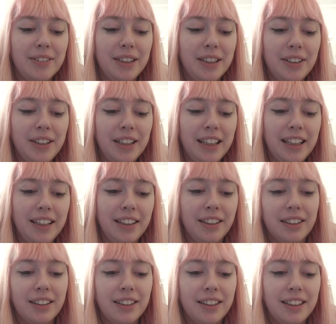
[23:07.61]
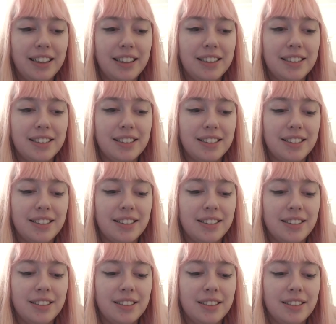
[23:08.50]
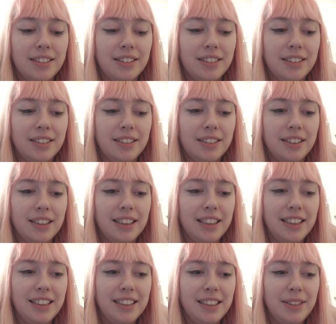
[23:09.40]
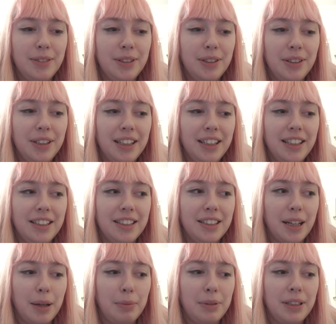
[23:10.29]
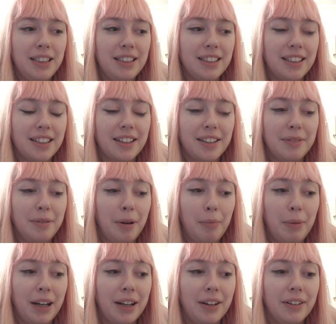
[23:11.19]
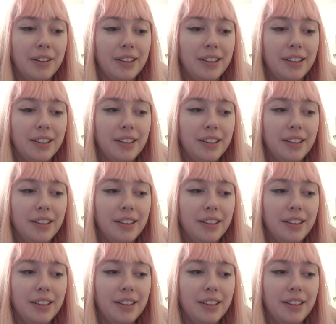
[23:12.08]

Yuki is I think his name is Yuki in the Japanese, I can't remember now.